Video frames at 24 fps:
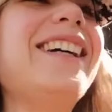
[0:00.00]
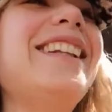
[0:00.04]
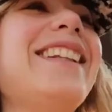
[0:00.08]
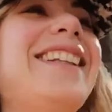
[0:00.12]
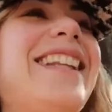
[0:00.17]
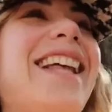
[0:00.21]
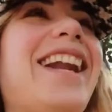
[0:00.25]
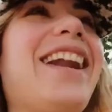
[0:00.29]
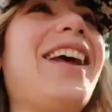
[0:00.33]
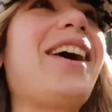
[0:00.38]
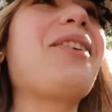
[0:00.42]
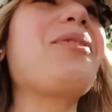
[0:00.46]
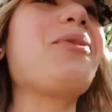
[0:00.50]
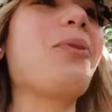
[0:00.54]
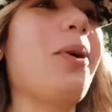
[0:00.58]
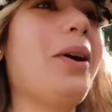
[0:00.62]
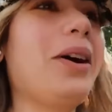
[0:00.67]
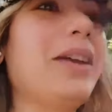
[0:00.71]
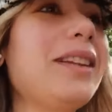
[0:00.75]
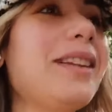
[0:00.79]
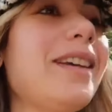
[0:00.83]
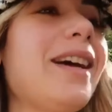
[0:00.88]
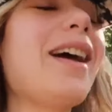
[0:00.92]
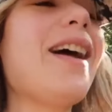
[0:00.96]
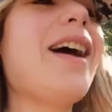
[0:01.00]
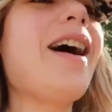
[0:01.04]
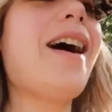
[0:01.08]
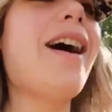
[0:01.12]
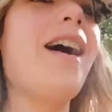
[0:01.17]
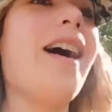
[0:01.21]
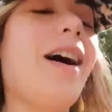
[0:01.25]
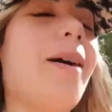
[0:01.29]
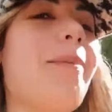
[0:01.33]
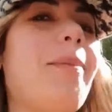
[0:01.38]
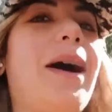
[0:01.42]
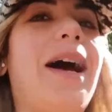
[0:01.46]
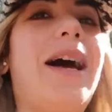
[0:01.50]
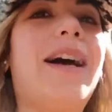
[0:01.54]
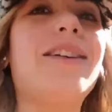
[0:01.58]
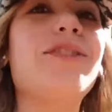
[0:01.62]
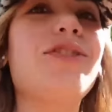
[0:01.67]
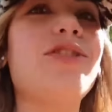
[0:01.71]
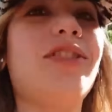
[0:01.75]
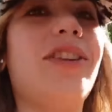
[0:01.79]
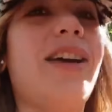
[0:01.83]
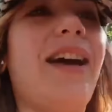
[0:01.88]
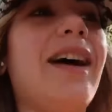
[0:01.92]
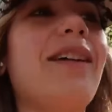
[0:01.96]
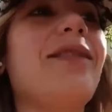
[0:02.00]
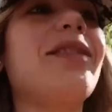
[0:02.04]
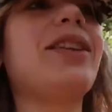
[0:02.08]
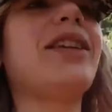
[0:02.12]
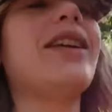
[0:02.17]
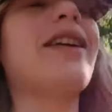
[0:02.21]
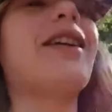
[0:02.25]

that I want. I'm actually having